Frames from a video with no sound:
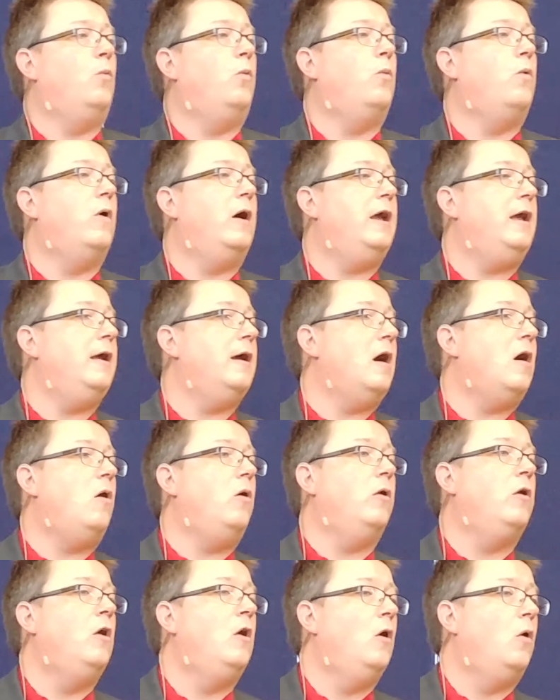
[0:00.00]
and weigh
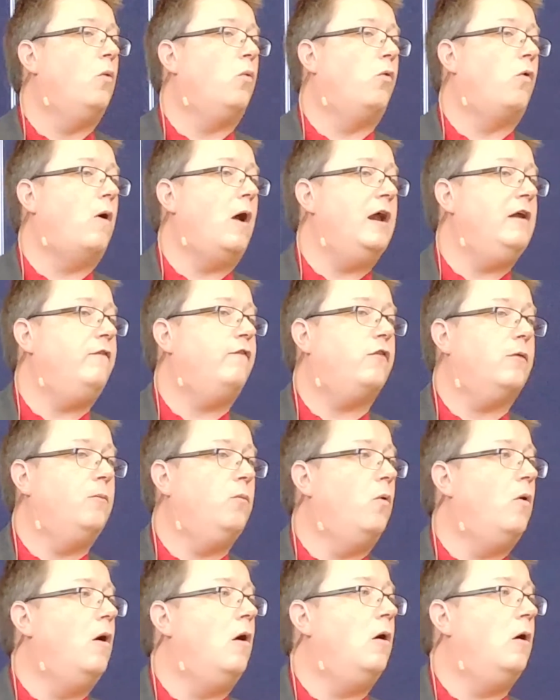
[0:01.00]
out right from
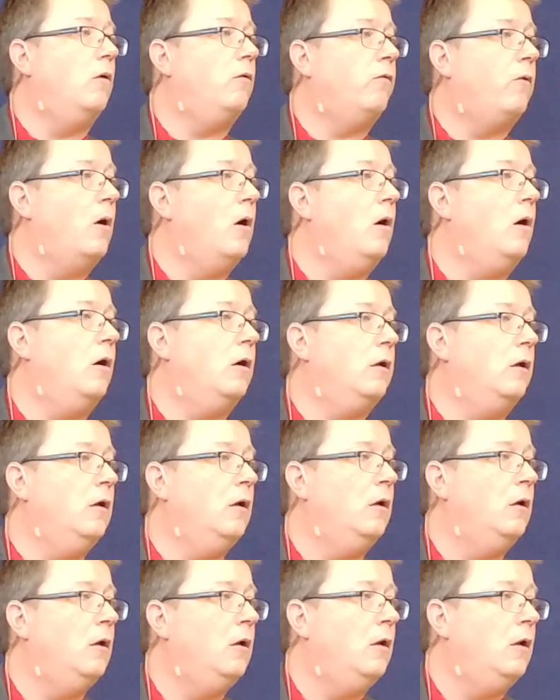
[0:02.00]
wrong.